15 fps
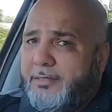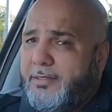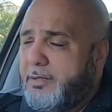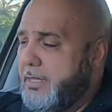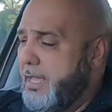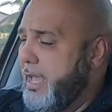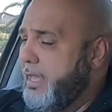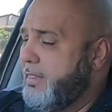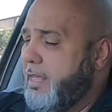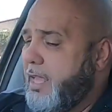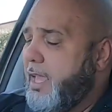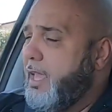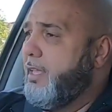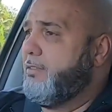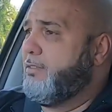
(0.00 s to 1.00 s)
Okay,
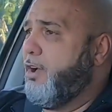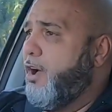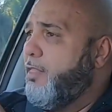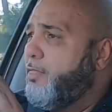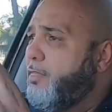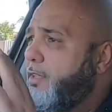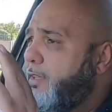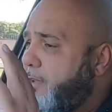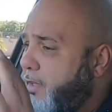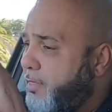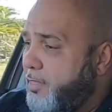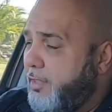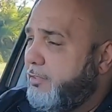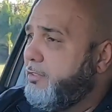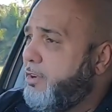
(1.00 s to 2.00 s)
there's on
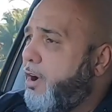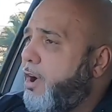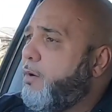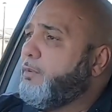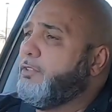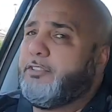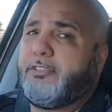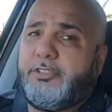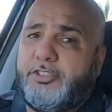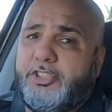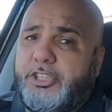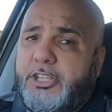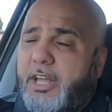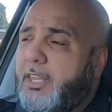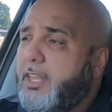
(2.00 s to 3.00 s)
this car, which is the
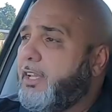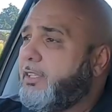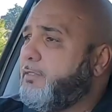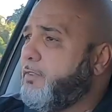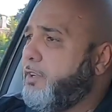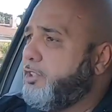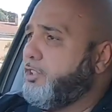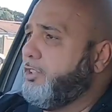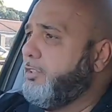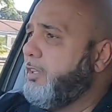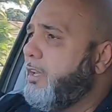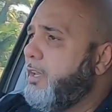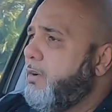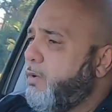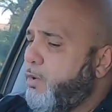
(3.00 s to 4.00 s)
GLX version,
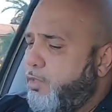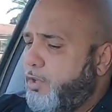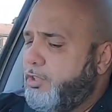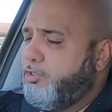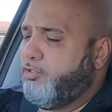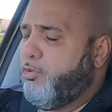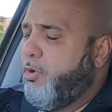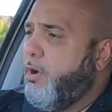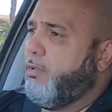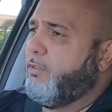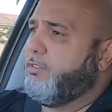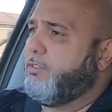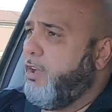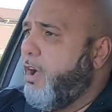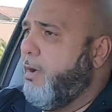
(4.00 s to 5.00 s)
all the
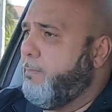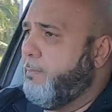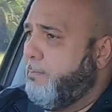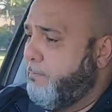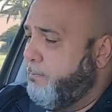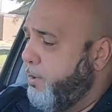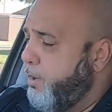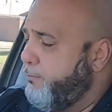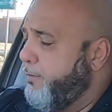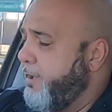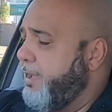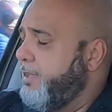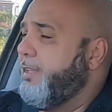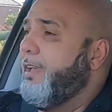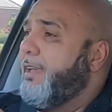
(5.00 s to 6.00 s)
controls are
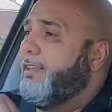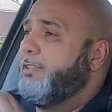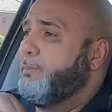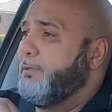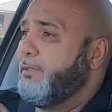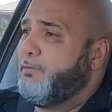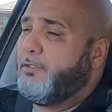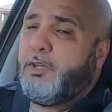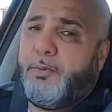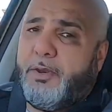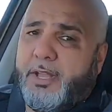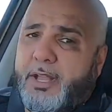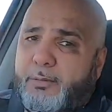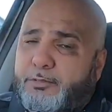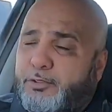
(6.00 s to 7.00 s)
perfect, specifically when
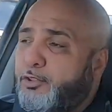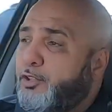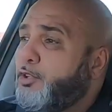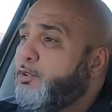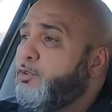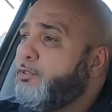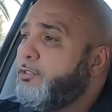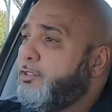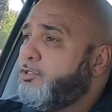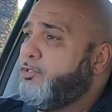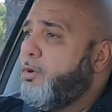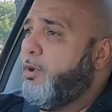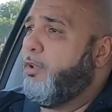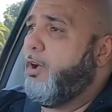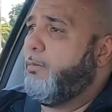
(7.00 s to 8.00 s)
it comes to the cruise
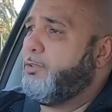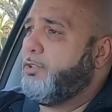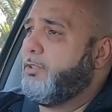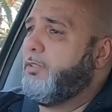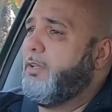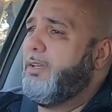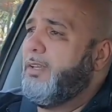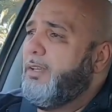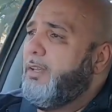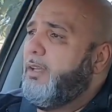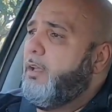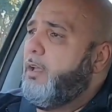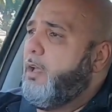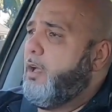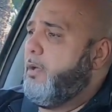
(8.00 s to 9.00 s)
control option.
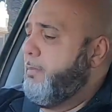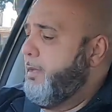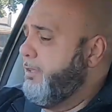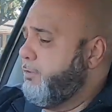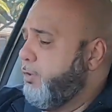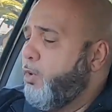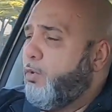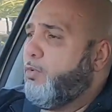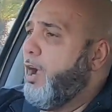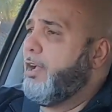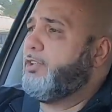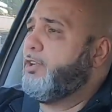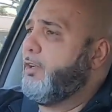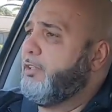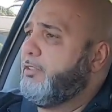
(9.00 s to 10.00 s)
It's all
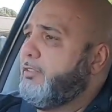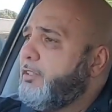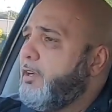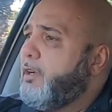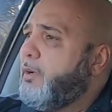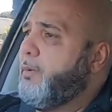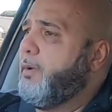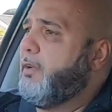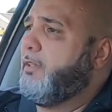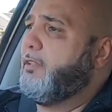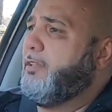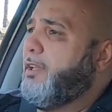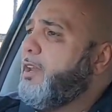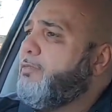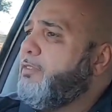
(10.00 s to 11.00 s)
right here on the steering wheel.
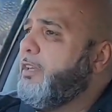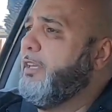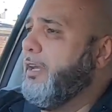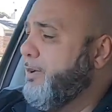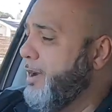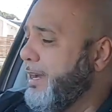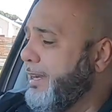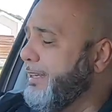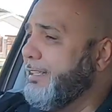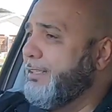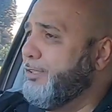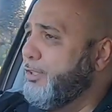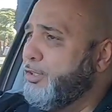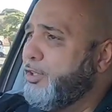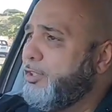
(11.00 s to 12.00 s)
You don't even really
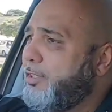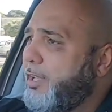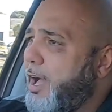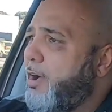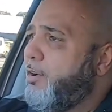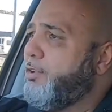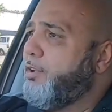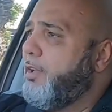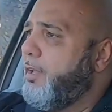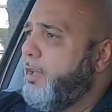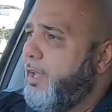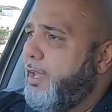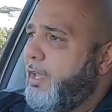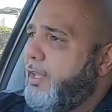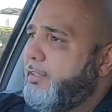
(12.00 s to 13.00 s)
need to look down.
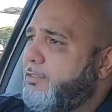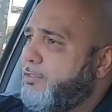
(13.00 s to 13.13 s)
It's